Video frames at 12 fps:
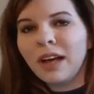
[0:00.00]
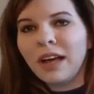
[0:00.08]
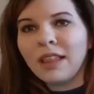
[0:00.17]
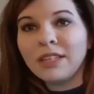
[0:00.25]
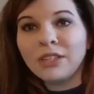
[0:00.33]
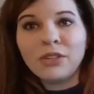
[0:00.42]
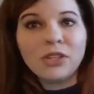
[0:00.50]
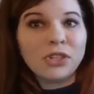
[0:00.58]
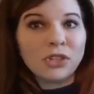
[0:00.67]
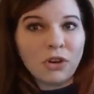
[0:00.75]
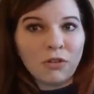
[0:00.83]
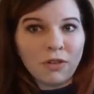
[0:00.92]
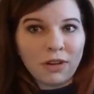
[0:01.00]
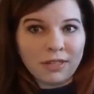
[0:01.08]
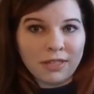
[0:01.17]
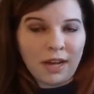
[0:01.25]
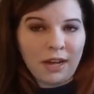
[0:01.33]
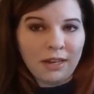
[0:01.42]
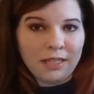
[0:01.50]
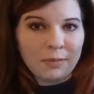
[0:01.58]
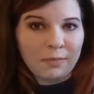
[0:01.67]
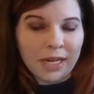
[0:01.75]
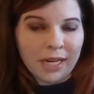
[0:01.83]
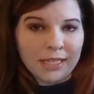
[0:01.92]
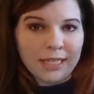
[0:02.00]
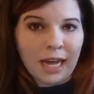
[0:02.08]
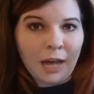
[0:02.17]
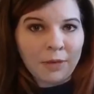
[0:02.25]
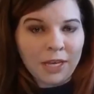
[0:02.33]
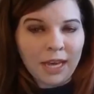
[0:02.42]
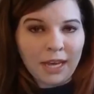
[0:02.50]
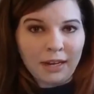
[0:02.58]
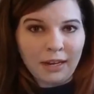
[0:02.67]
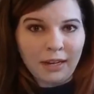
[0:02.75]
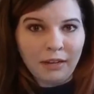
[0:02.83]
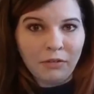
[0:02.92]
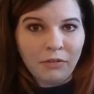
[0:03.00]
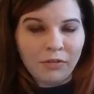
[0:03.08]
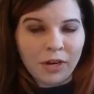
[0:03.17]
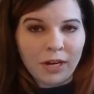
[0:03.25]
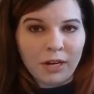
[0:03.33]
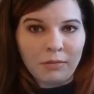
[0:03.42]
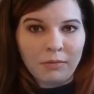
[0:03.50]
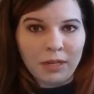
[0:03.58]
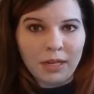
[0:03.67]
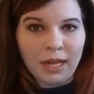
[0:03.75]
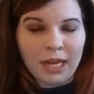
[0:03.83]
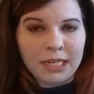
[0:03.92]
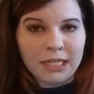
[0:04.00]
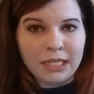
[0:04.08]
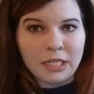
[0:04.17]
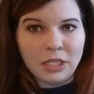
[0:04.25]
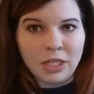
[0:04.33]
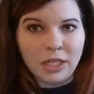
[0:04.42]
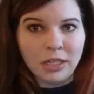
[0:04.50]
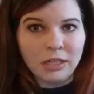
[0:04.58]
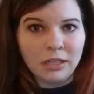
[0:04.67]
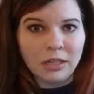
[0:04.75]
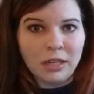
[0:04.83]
Uh, these are the Snowfall socks by Tabby Gandhi from Hey Sister.